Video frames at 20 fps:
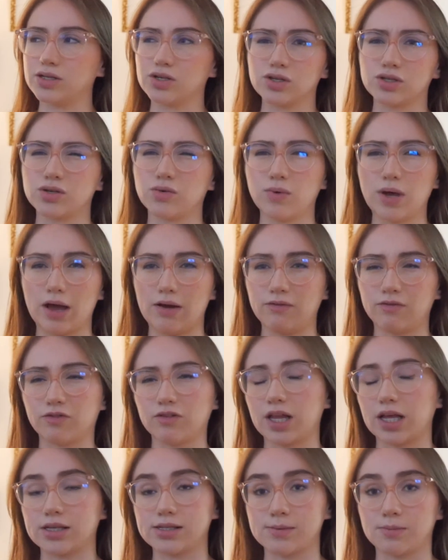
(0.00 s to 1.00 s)
Just so we have
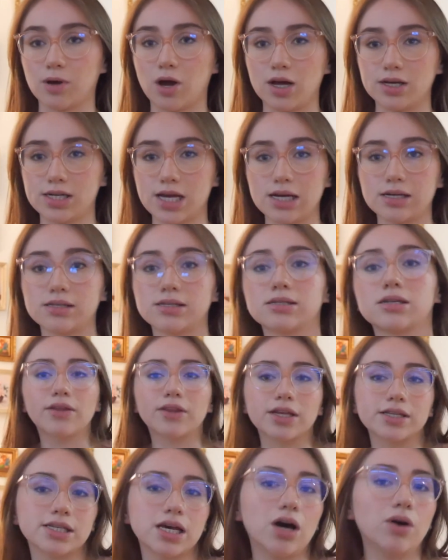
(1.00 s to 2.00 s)
like some context.
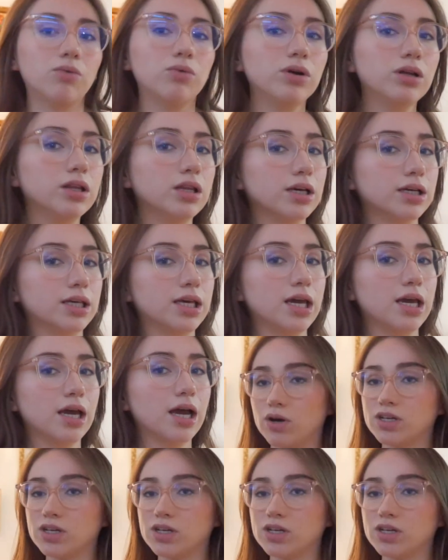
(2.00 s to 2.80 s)
That's how we're looking.